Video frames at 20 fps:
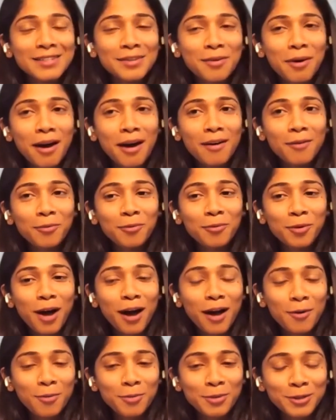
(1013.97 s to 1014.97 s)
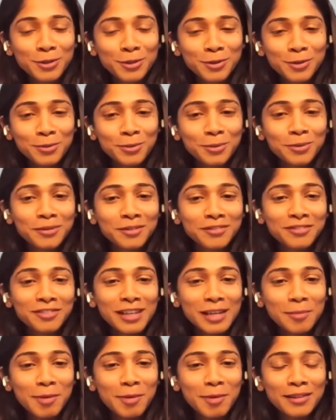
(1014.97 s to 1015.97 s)
So how would you
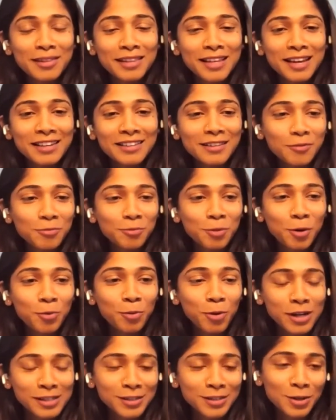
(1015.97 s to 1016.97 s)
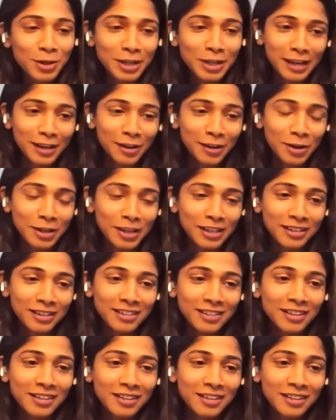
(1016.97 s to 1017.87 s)
feel about that? Well, what is your take on it?